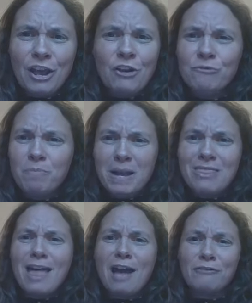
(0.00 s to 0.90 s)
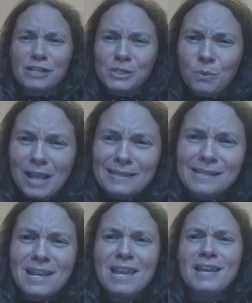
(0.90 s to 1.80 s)
who've been there for
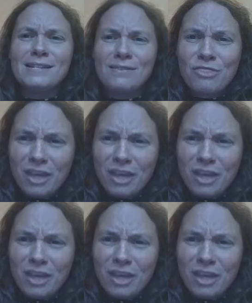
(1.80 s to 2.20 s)
20 years,